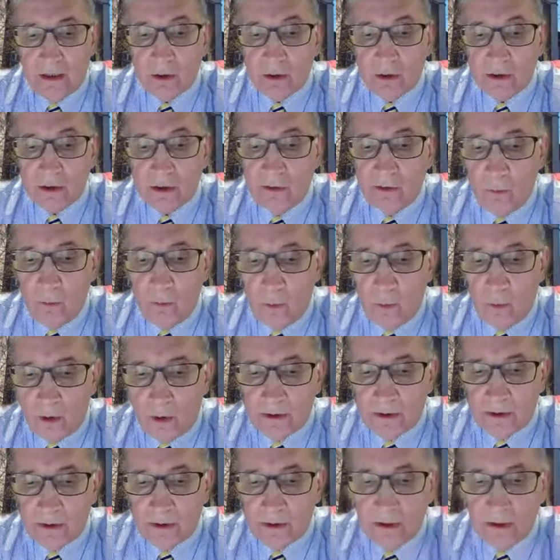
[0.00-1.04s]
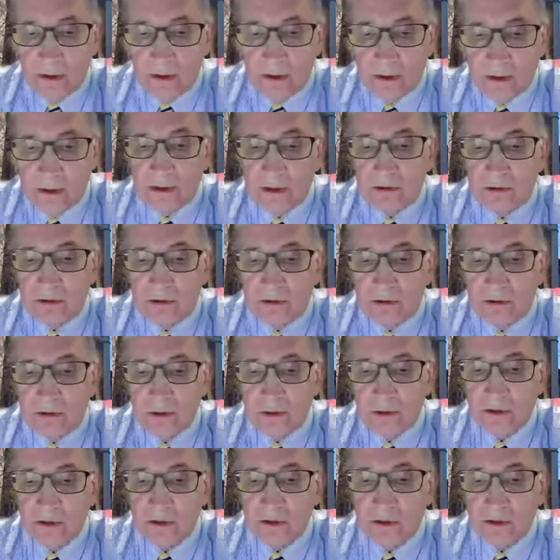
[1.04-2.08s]
Dr. Wong
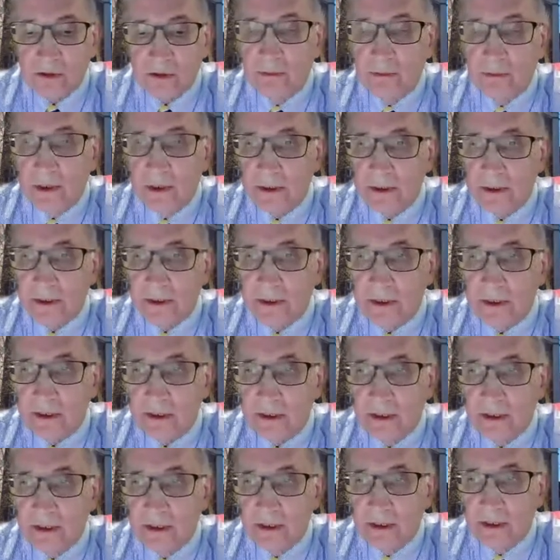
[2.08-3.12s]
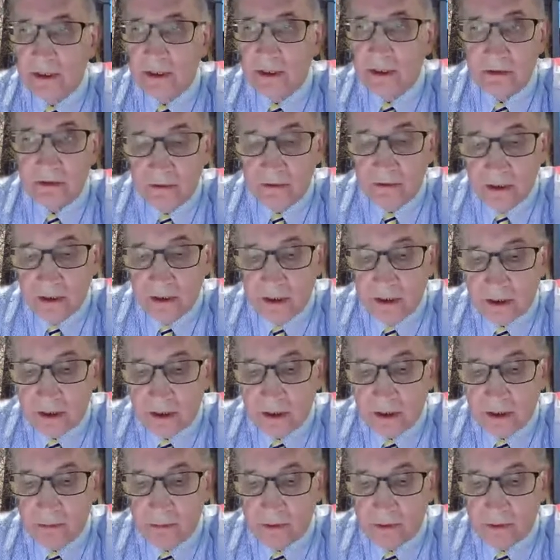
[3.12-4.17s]
introduces mobility as a
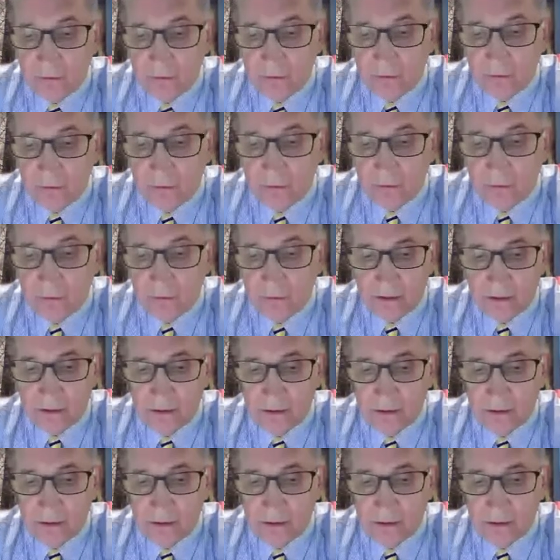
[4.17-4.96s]
vehicle performance.